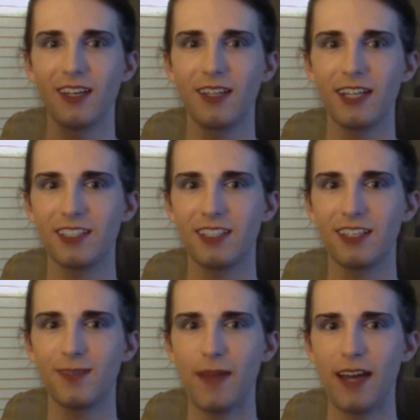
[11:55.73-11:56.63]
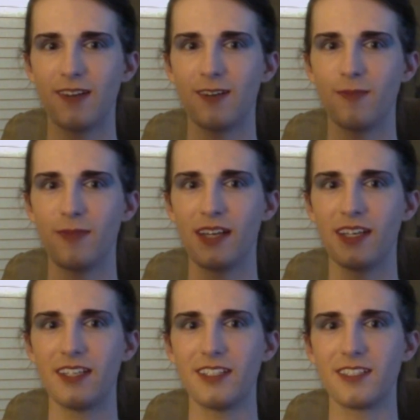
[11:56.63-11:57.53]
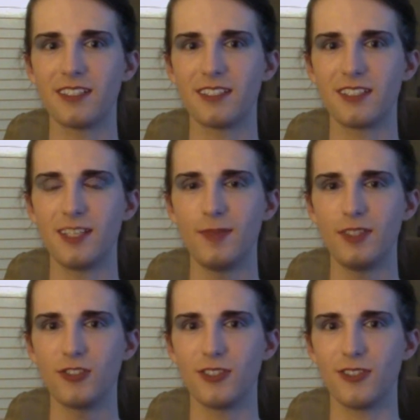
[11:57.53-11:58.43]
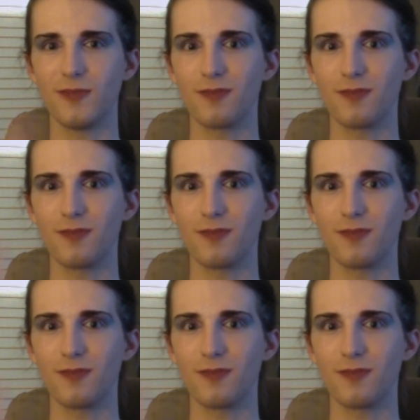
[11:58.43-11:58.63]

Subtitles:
That's another matter, but it is deeply true.